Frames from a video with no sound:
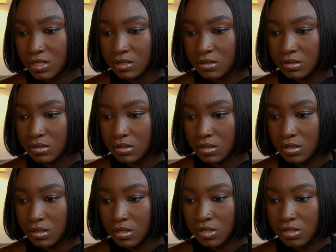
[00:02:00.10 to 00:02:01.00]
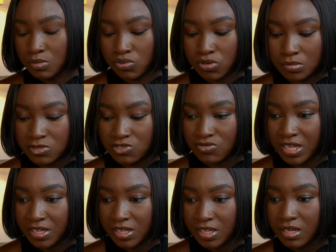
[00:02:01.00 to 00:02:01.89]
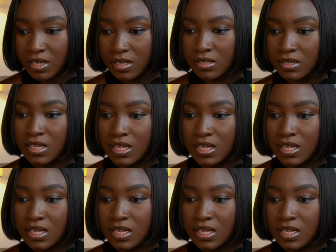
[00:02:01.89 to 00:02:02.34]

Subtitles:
in the prompt right here,